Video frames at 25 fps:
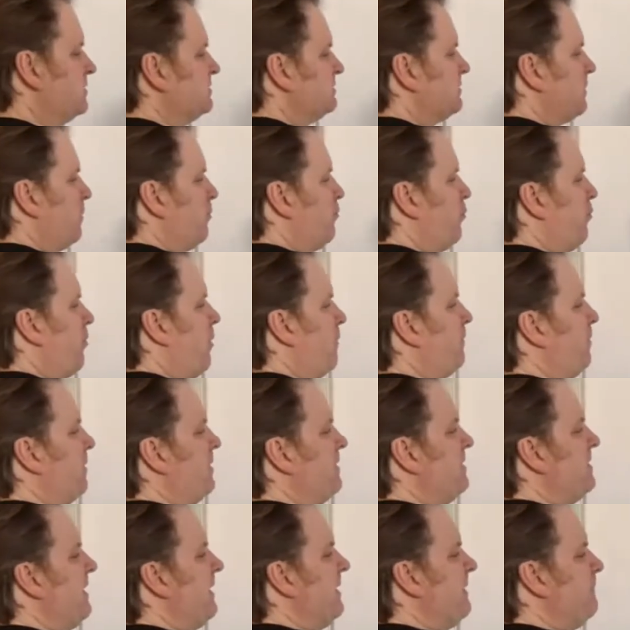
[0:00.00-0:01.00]
The proper
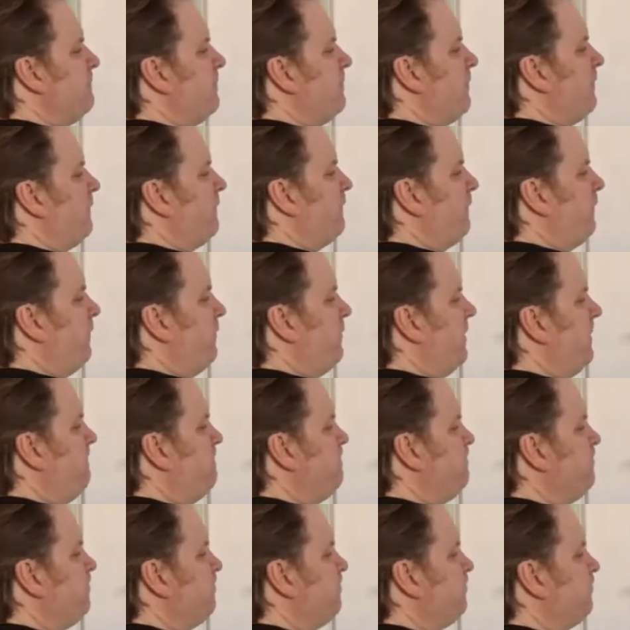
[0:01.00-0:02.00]
name for
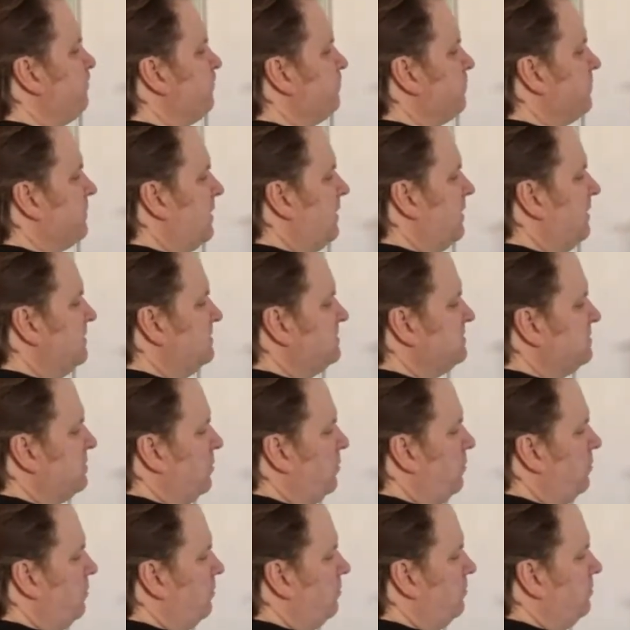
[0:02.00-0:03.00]
them is
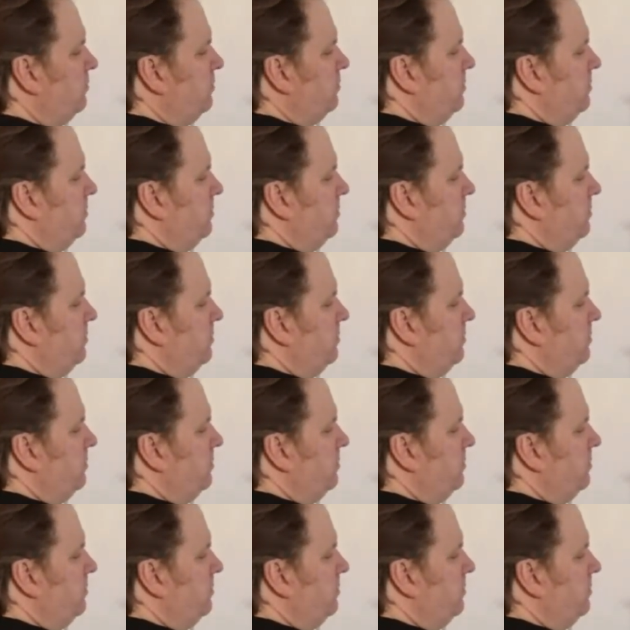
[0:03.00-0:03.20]
called